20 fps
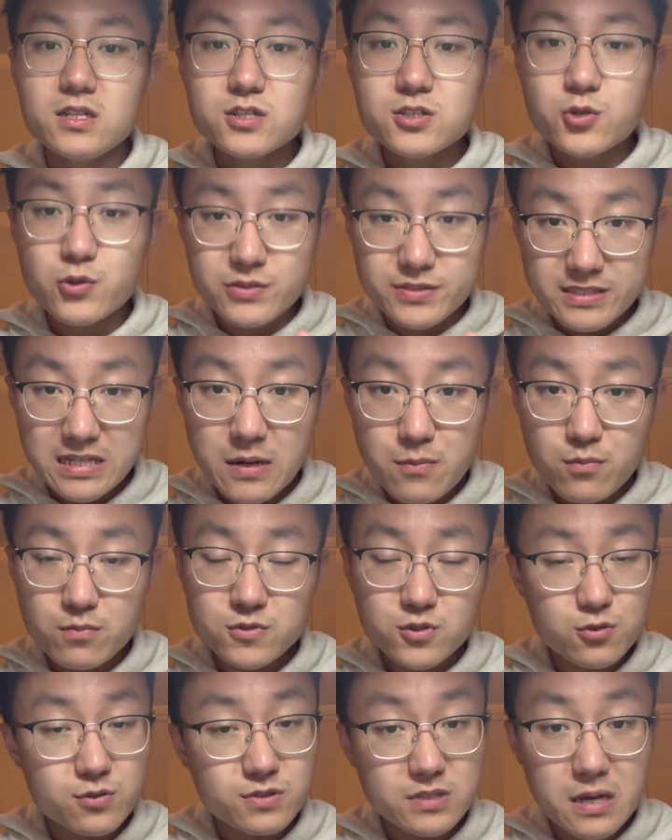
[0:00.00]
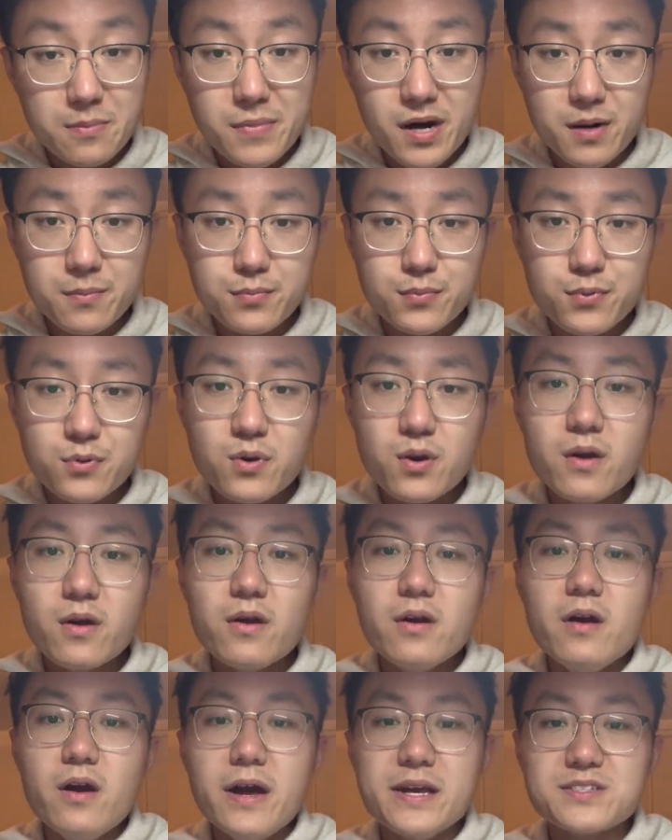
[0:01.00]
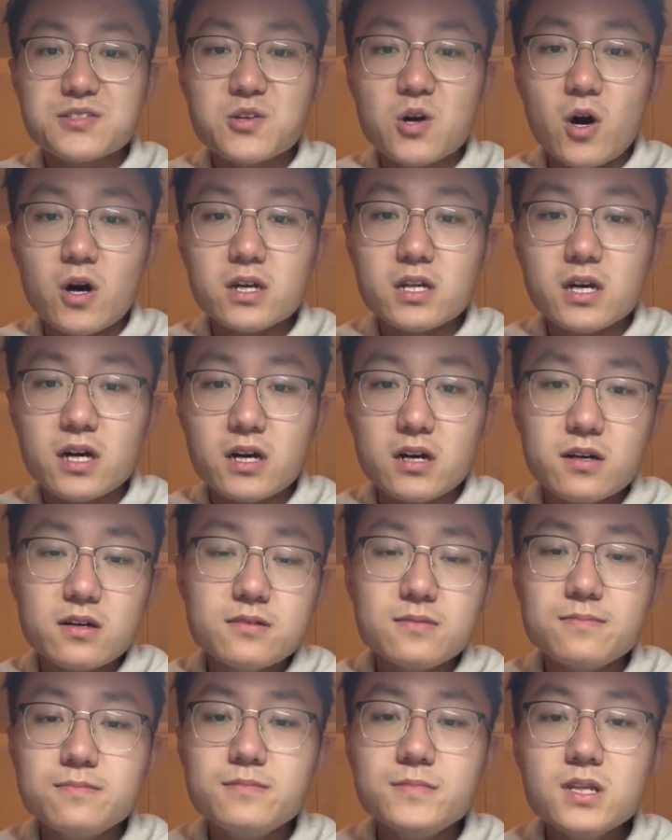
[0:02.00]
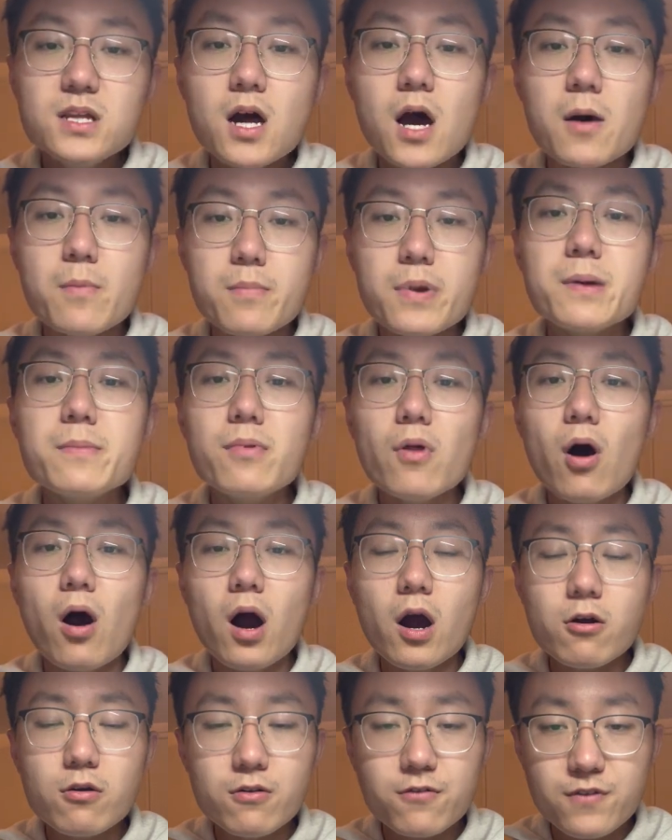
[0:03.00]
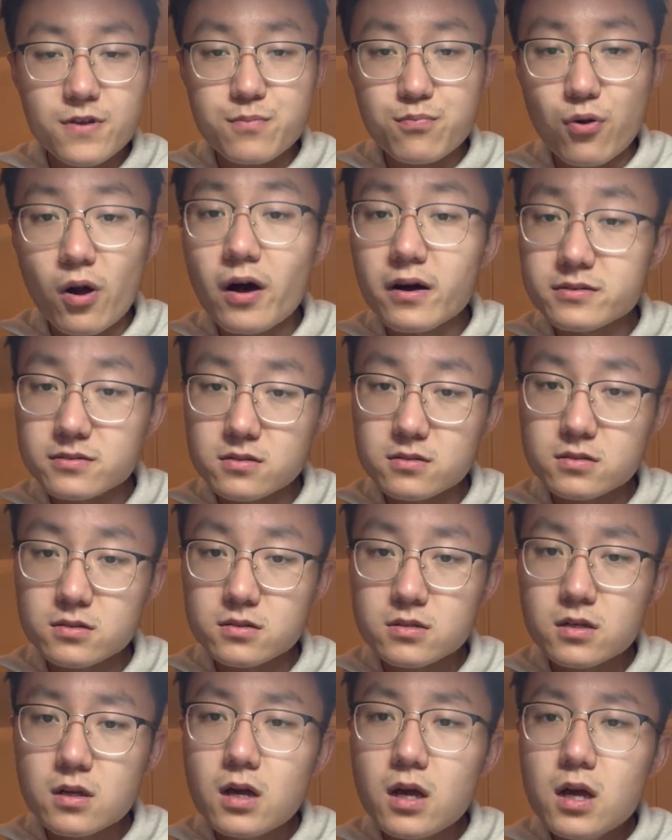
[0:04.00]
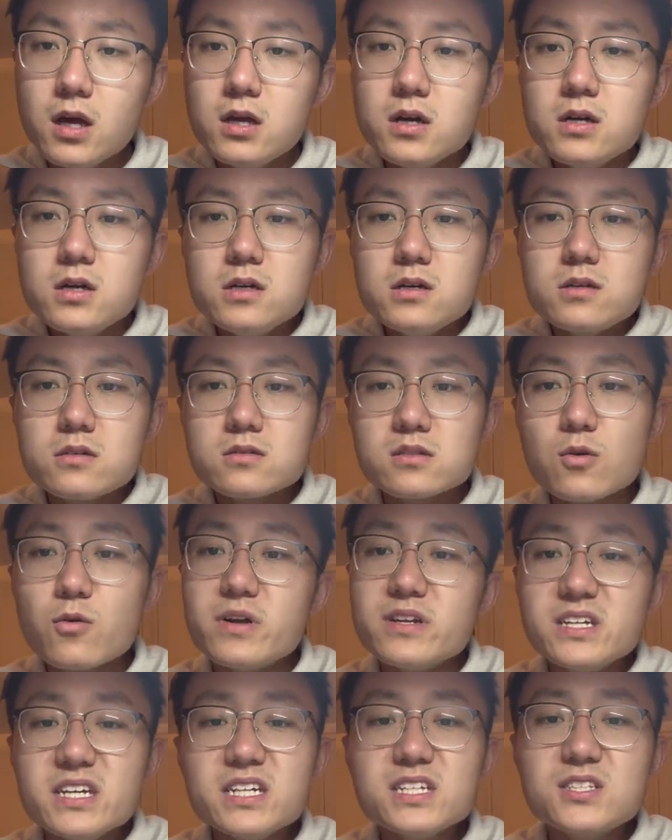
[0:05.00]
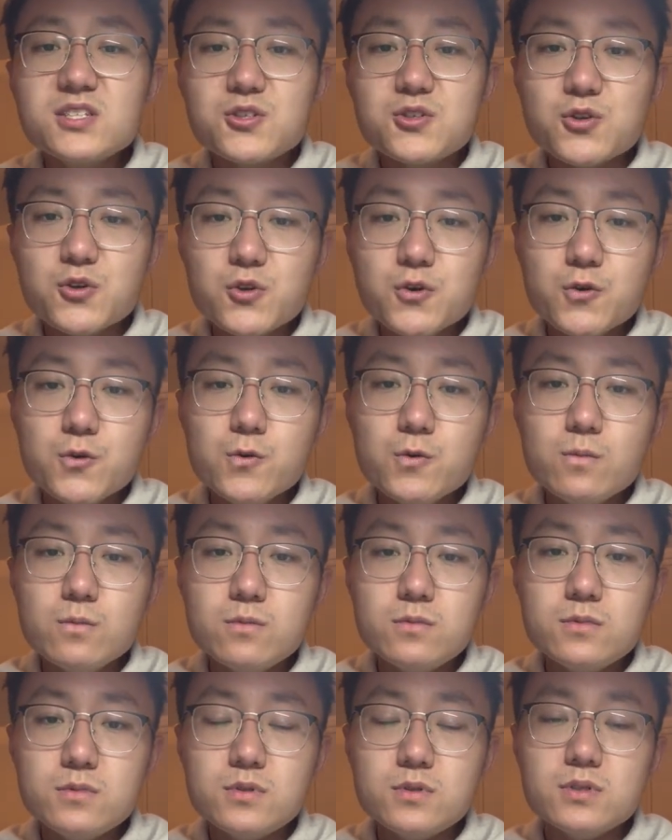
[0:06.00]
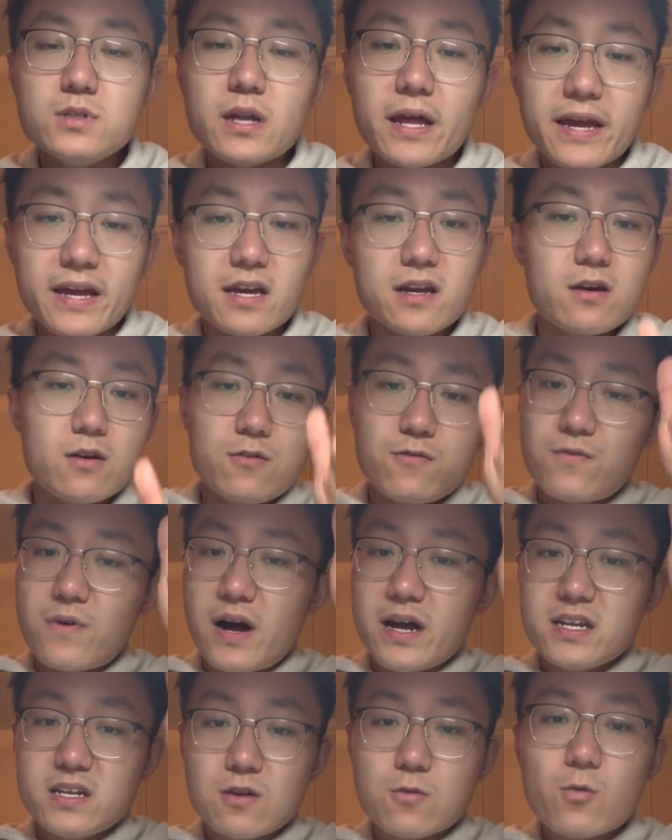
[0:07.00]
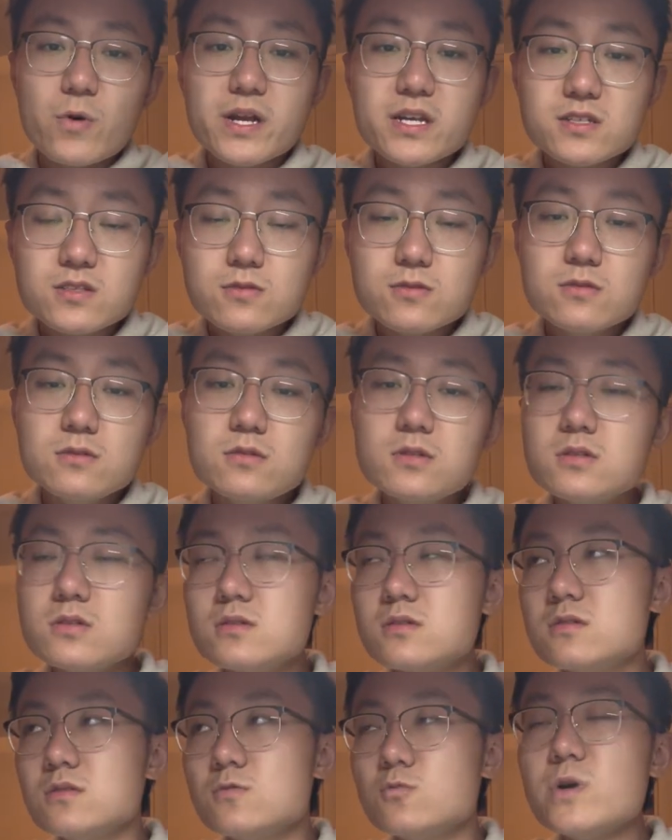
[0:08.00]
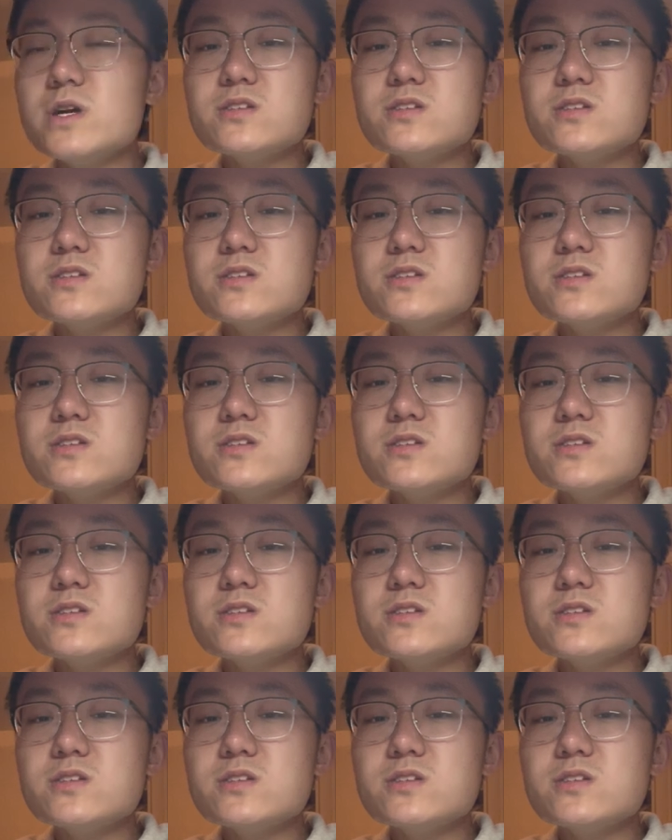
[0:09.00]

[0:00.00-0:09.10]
to sum up. It's called a bibliography process. So we need to like find a resource